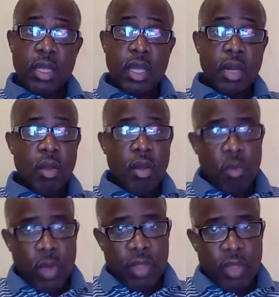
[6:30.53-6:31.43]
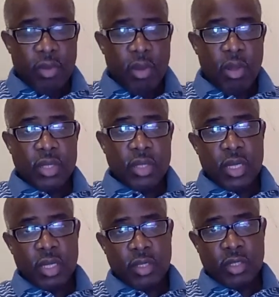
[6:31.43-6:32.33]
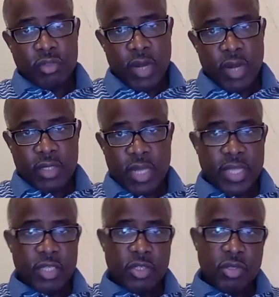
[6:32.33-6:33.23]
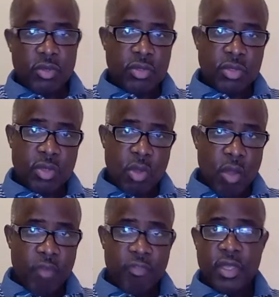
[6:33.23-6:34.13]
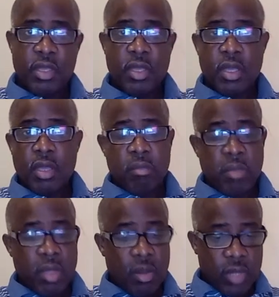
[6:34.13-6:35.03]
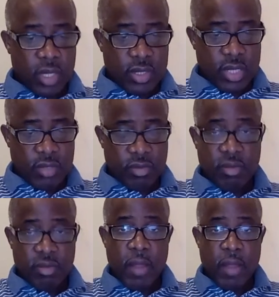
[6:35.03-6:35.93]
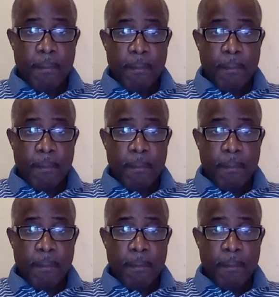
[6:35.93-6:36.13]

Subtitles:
along with all the other drinks like juice, coffee, milk, etc. Right?